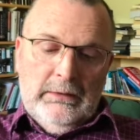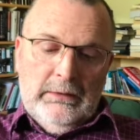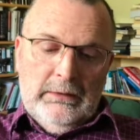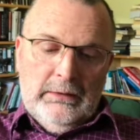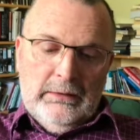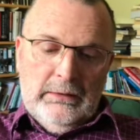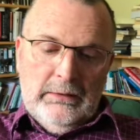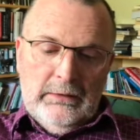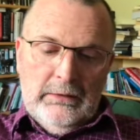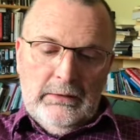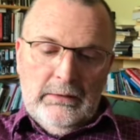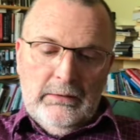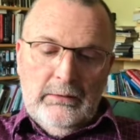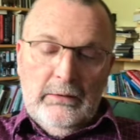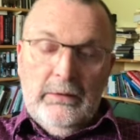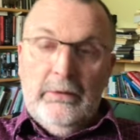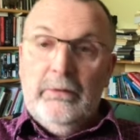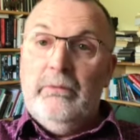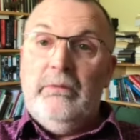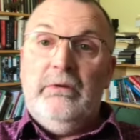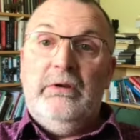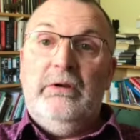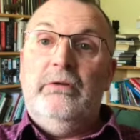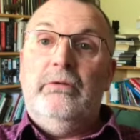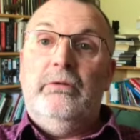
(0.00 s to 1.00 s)
Uh, I
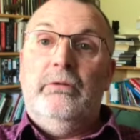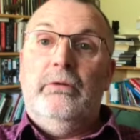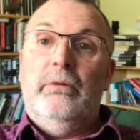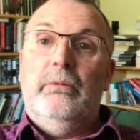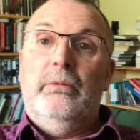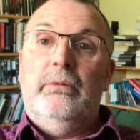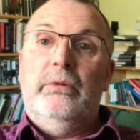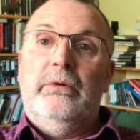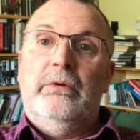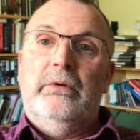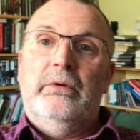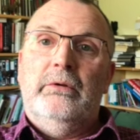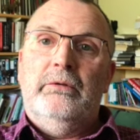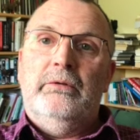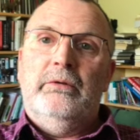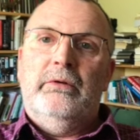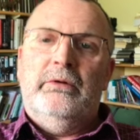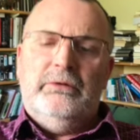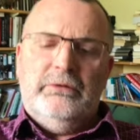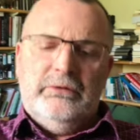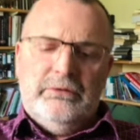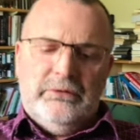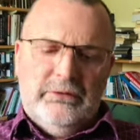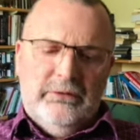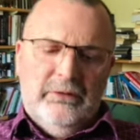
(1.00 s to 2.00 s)
don't need to know what it is. I
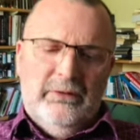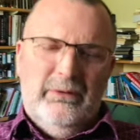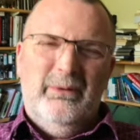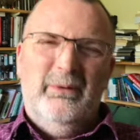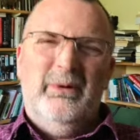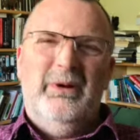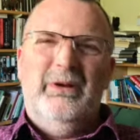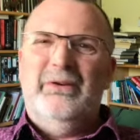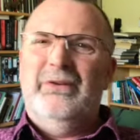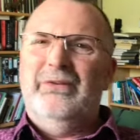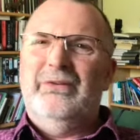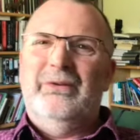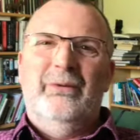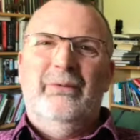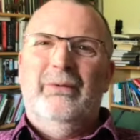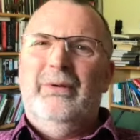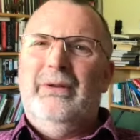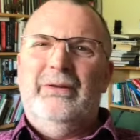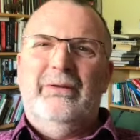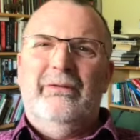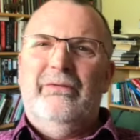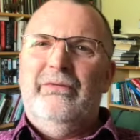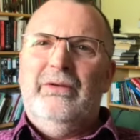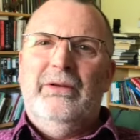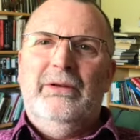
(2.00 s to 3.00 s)
just know I just don't like
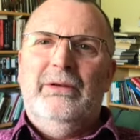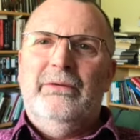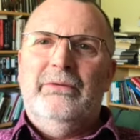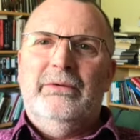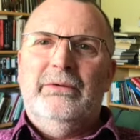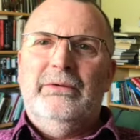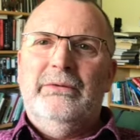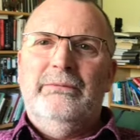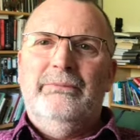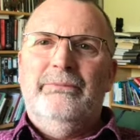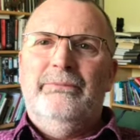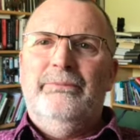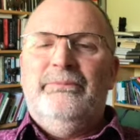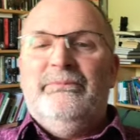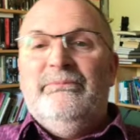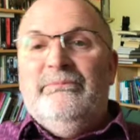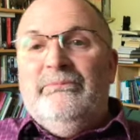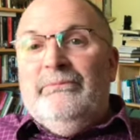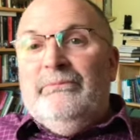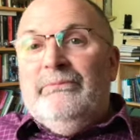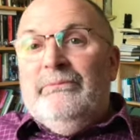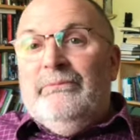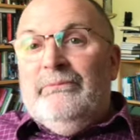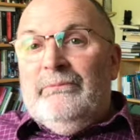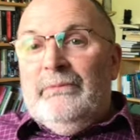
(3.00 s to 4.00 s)
the feel of
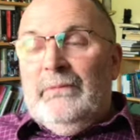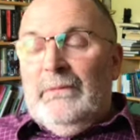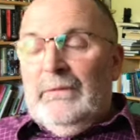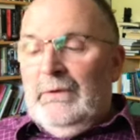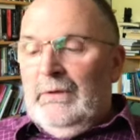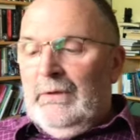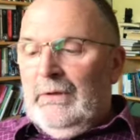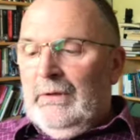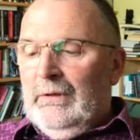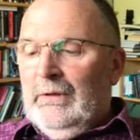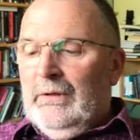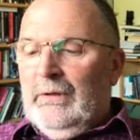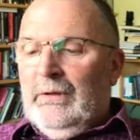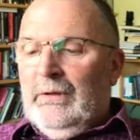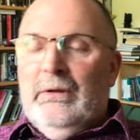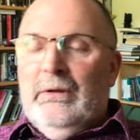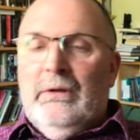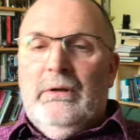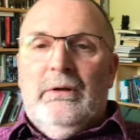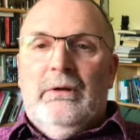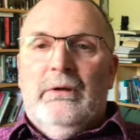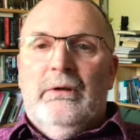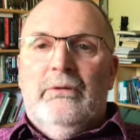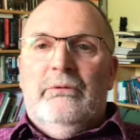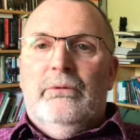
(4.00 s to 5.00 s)
it.
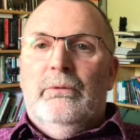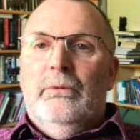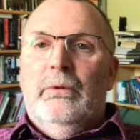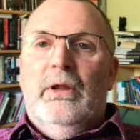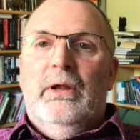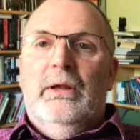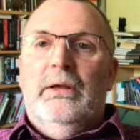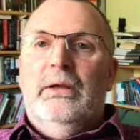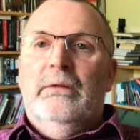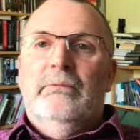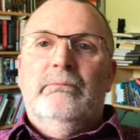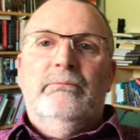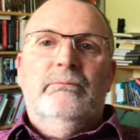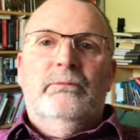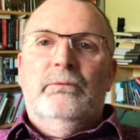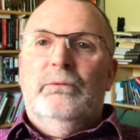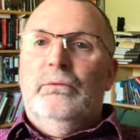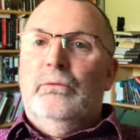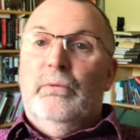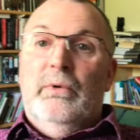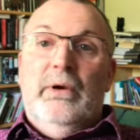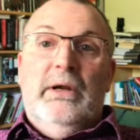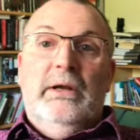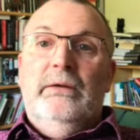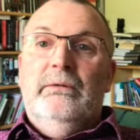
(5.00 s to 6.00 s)
If you like it,
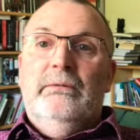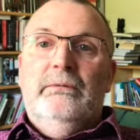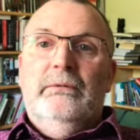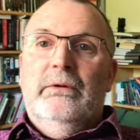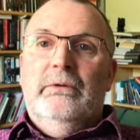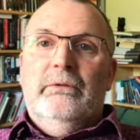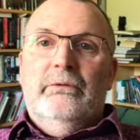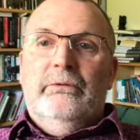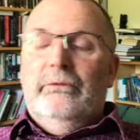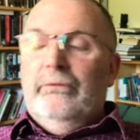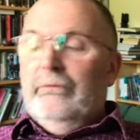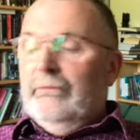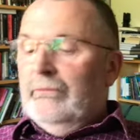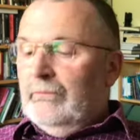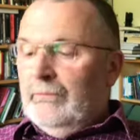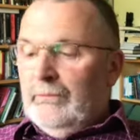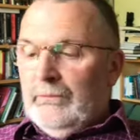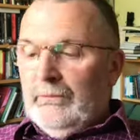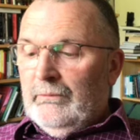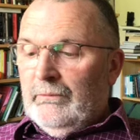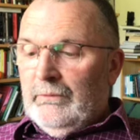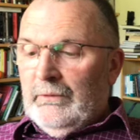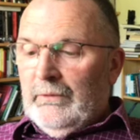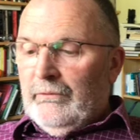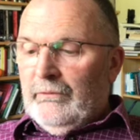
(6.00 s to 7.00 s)
great. That's
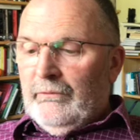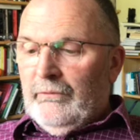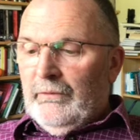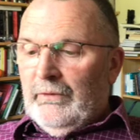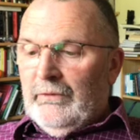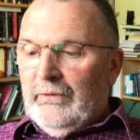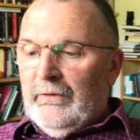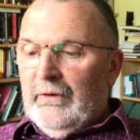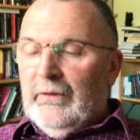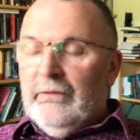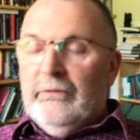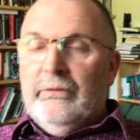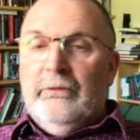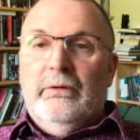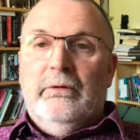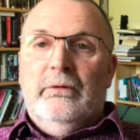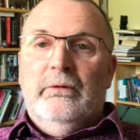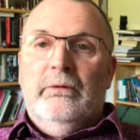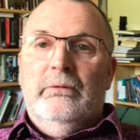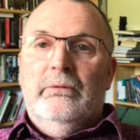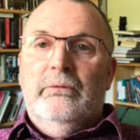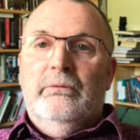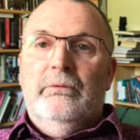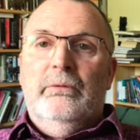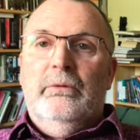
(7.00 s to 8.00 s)
that's fantastic.
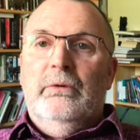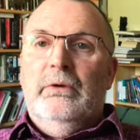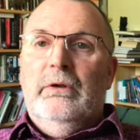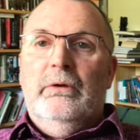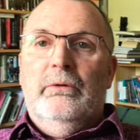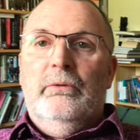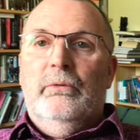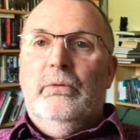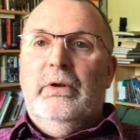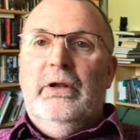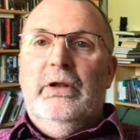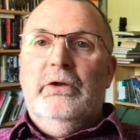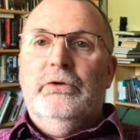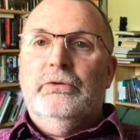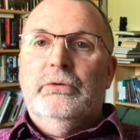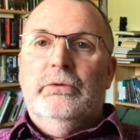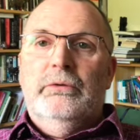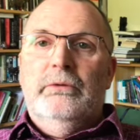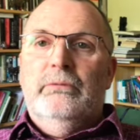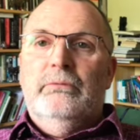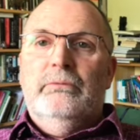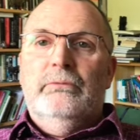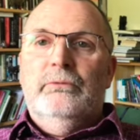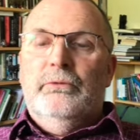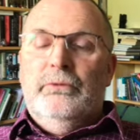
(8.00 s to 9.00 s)
And if you can get a good edge on
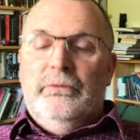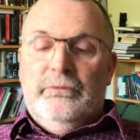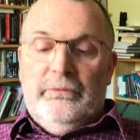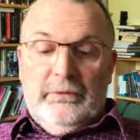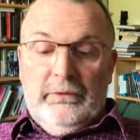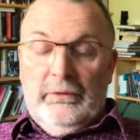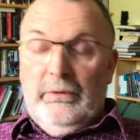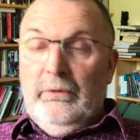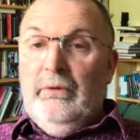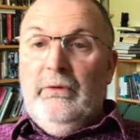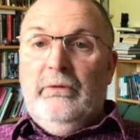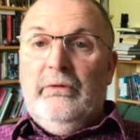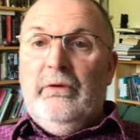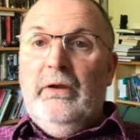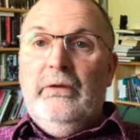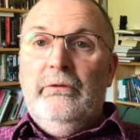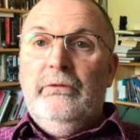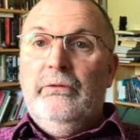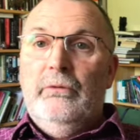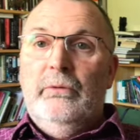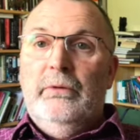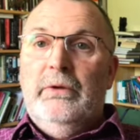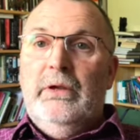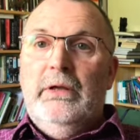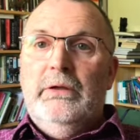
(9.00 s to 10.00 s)
it, terrific. it takes a
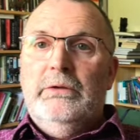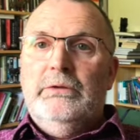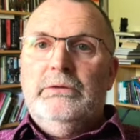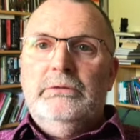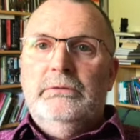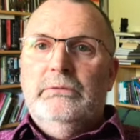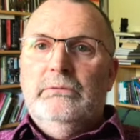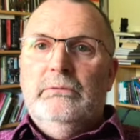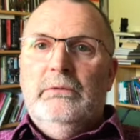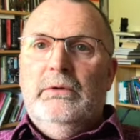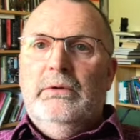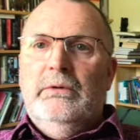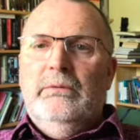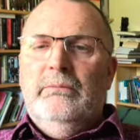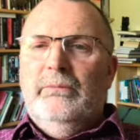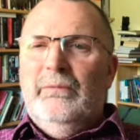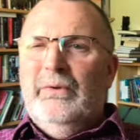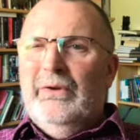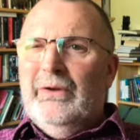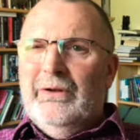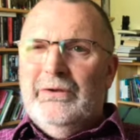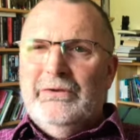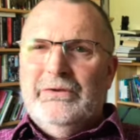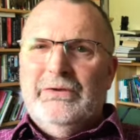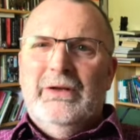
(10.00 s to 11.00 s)
good edge, right? But
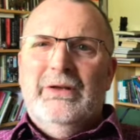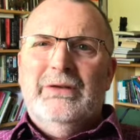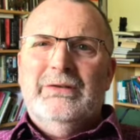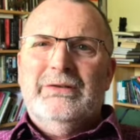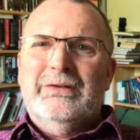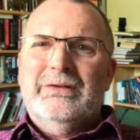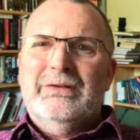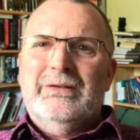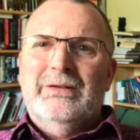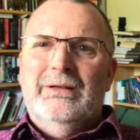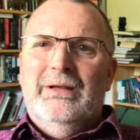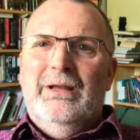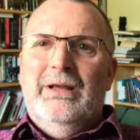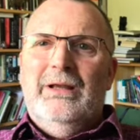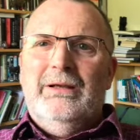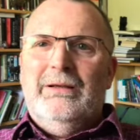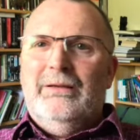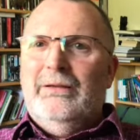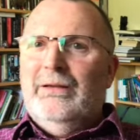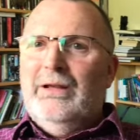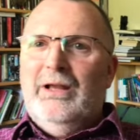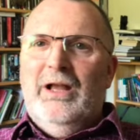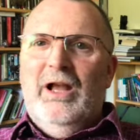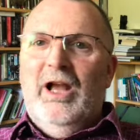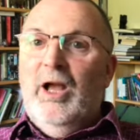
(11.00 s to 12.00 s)
I just like
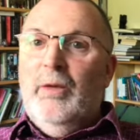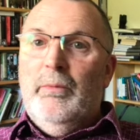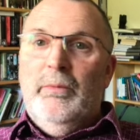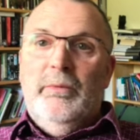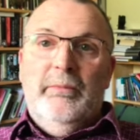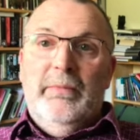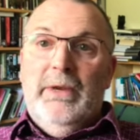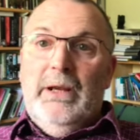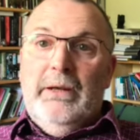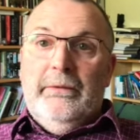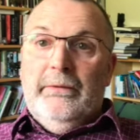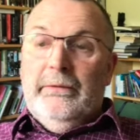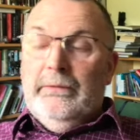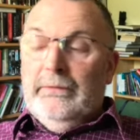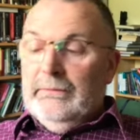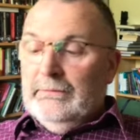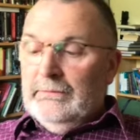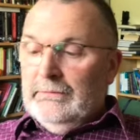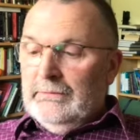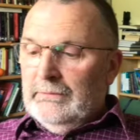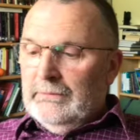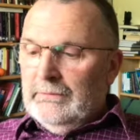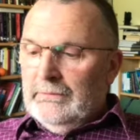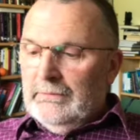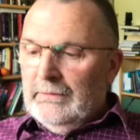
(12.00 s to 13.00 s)
the carbon better.
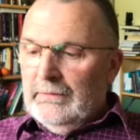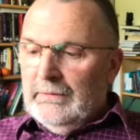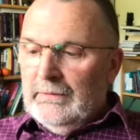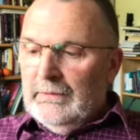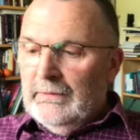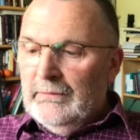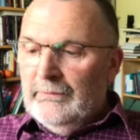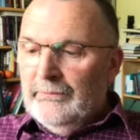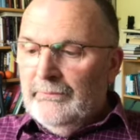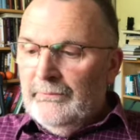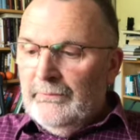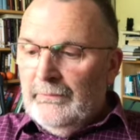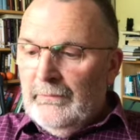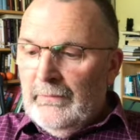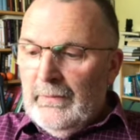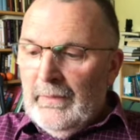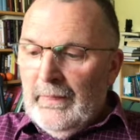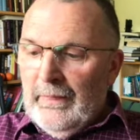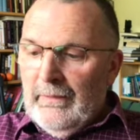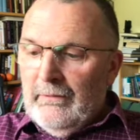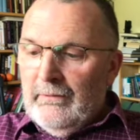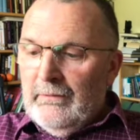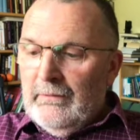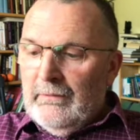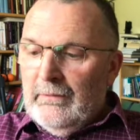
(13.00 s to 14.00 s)
Um,
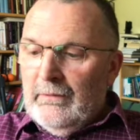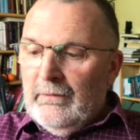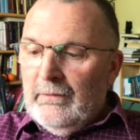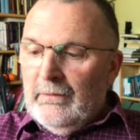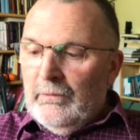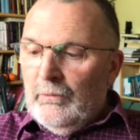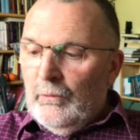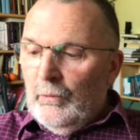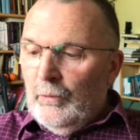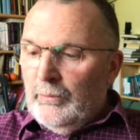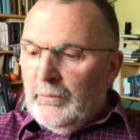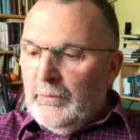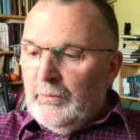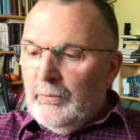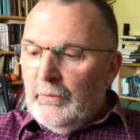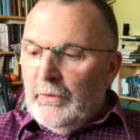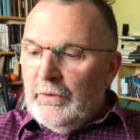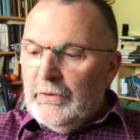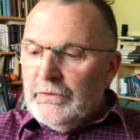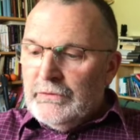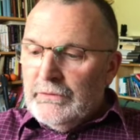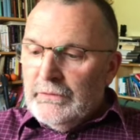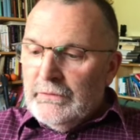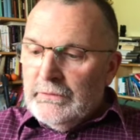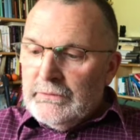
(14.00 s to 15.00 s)
call me
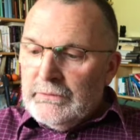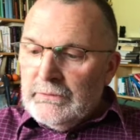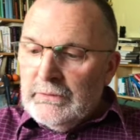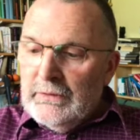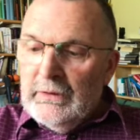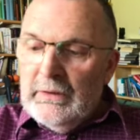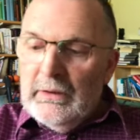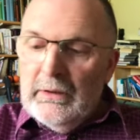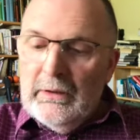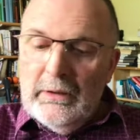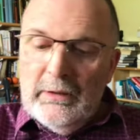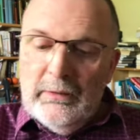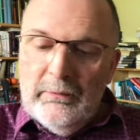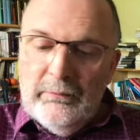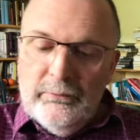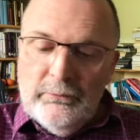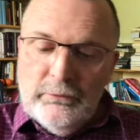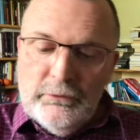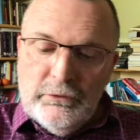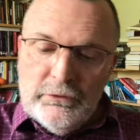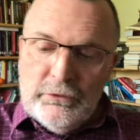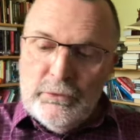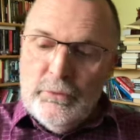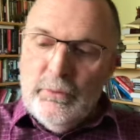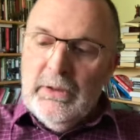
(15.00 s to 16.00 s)
prejudice. Um,
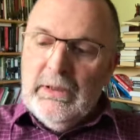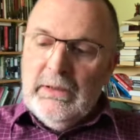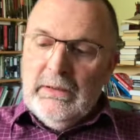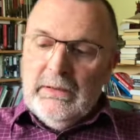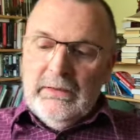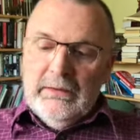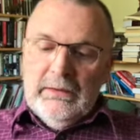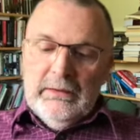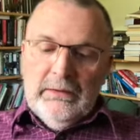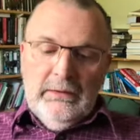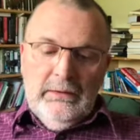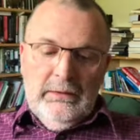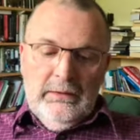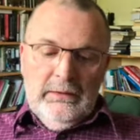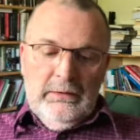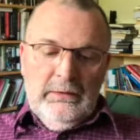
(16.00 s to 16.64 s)
just quickly,